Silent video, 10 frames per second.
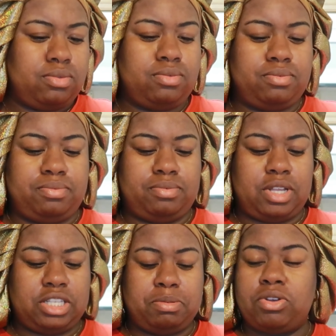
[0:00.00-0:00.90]
Mm,
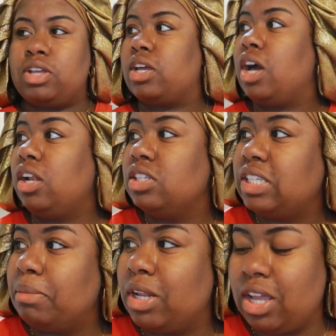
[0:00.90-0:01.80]
that smells good. Color.
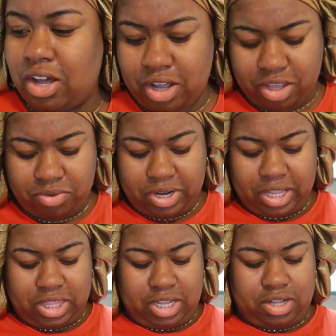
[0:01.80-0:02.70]
somebody arguing,
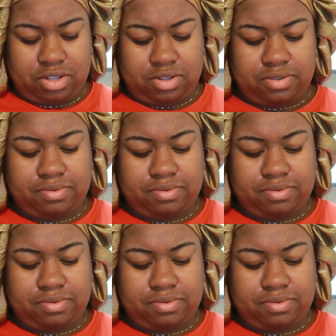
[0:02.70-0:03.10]
I think.